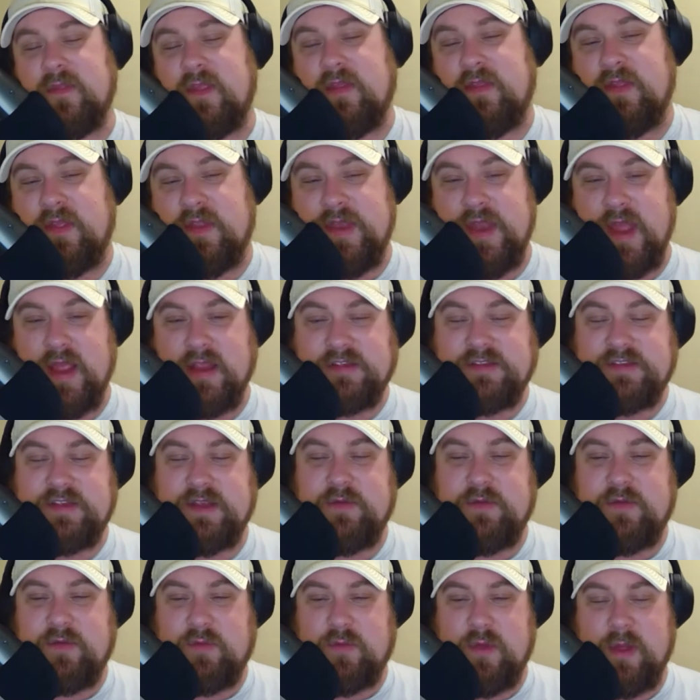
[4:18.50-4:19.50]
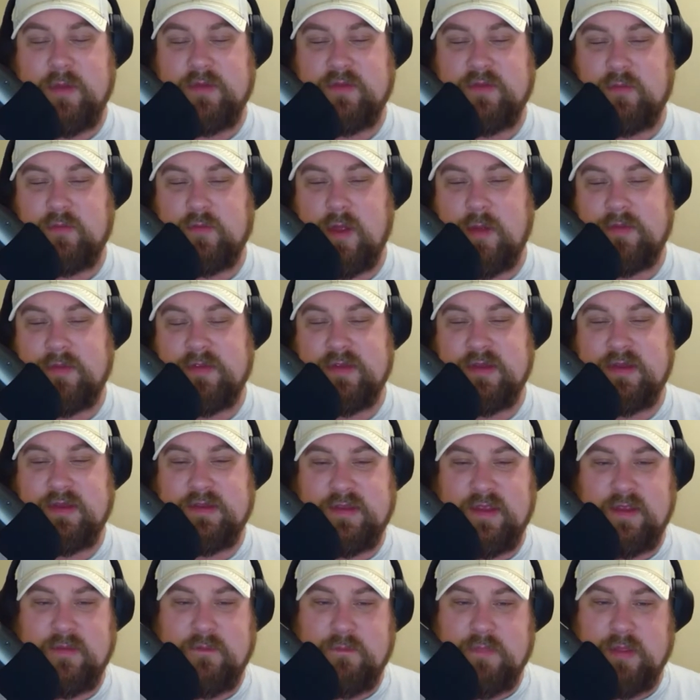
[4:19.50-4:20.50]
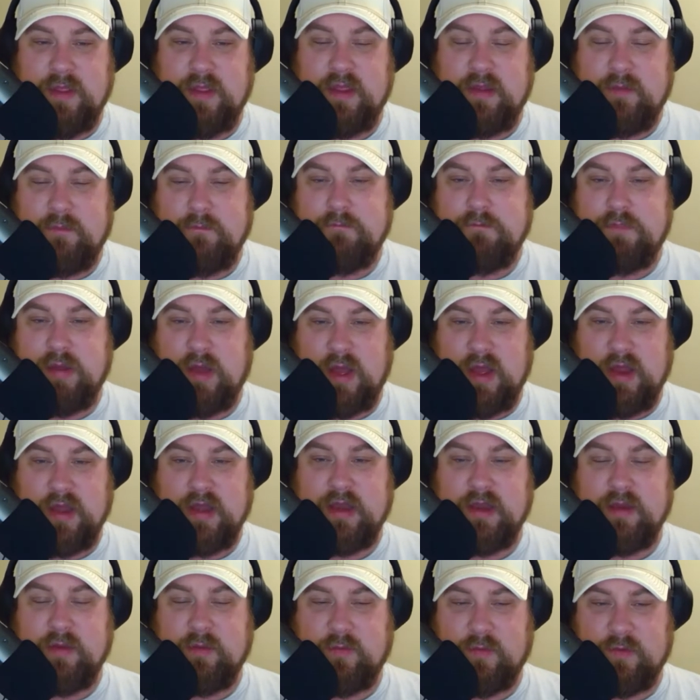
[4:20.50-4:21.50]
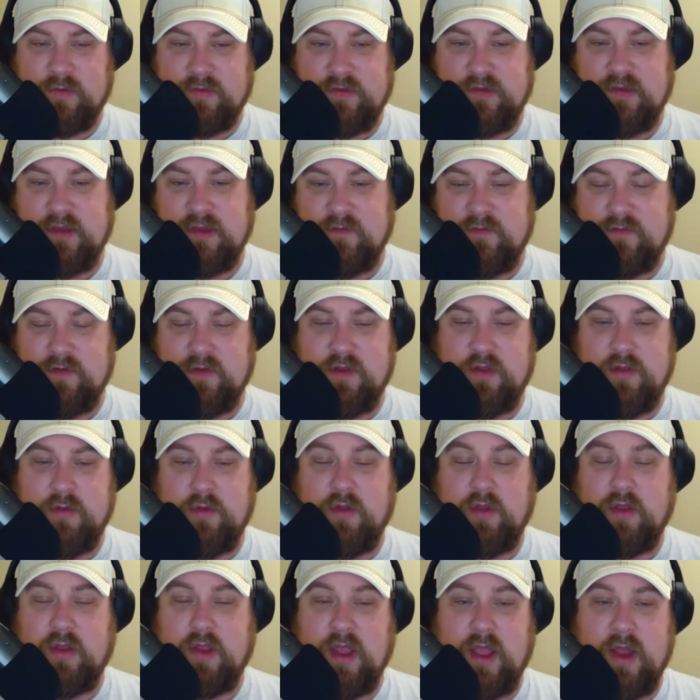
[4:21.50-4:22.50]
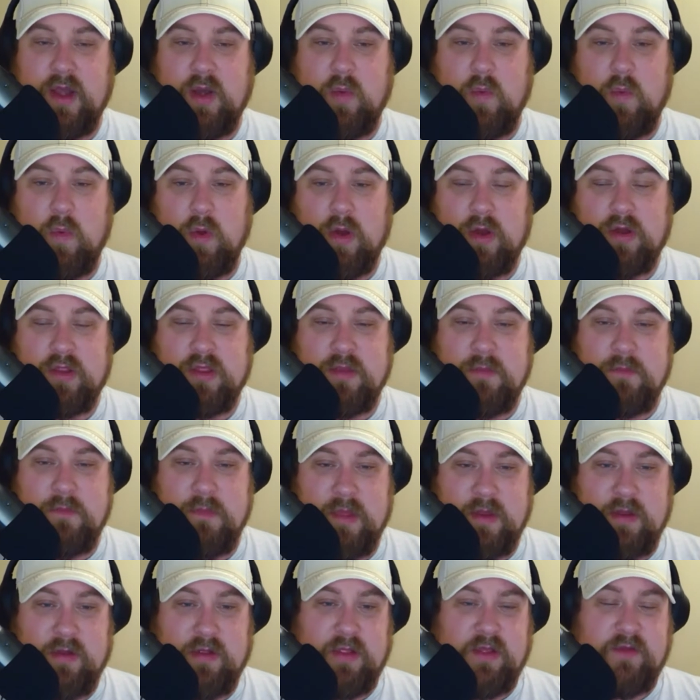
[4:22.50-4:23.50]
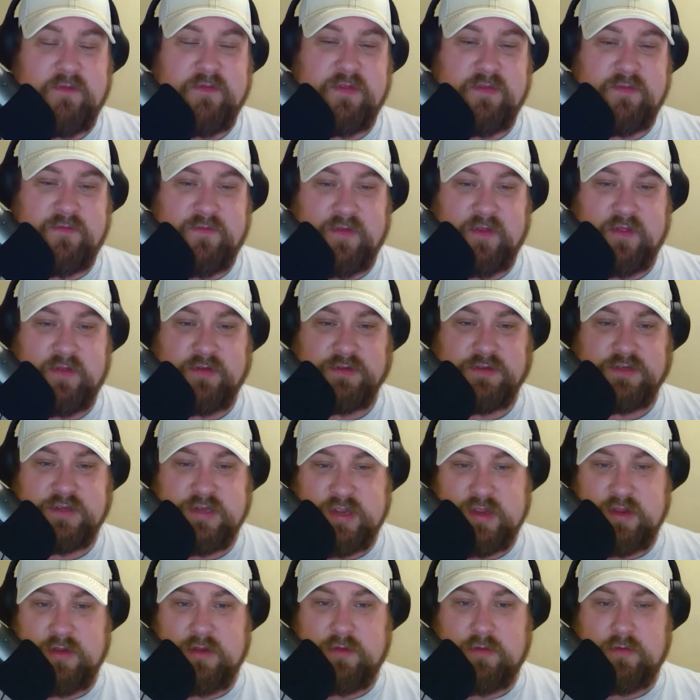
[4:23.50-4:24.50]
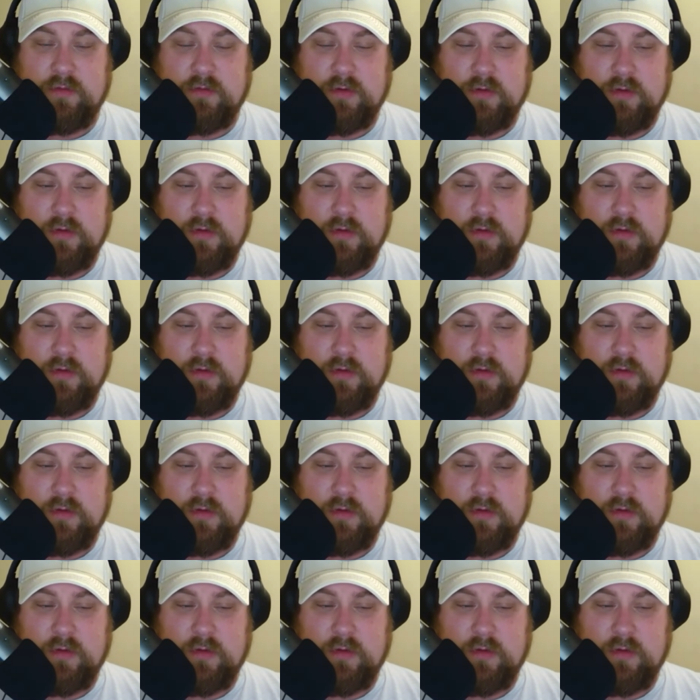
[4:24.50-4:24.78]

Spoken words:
The nice thing with Robinson is a big-bodied receiver who could kind of work the middle of the field too.